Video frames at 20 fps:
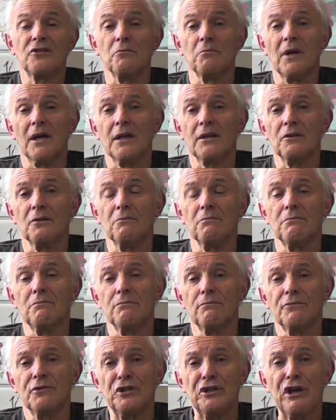to make
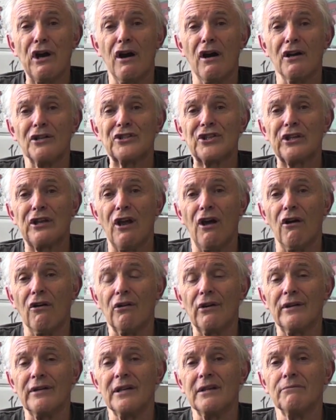them yards
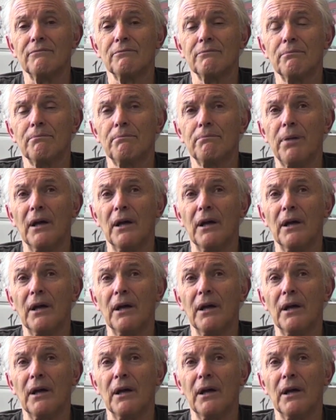long and in